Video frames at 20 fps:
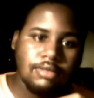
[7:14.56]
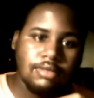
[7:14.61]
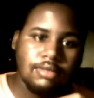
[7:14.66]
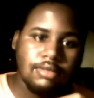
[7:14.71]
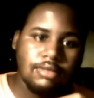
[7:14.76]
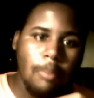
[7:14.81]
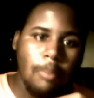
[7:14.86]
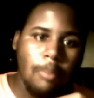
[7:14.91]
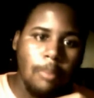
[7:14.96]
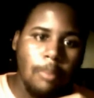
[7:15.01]

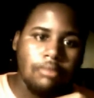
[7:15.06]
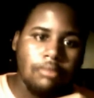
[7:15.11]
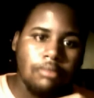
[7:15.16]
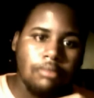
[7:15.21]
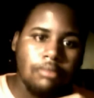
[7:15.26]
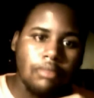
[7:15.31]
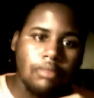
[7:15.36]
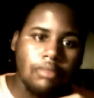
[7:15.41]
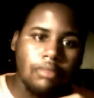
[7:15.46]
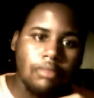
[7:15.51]

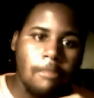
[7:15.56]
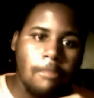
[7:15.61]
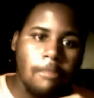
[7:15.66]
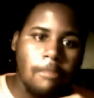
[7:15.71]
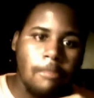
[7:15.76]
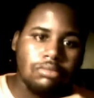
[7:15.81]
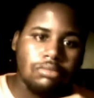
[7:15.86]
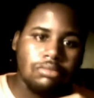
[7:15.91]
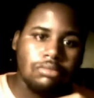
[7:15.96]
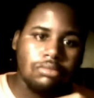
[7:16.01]

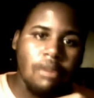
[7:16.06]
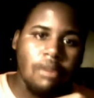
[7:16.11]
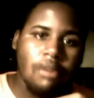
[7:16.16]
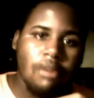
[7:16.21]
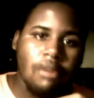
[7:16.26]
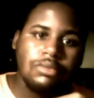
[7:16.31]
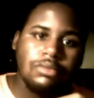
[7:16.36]
[no speech]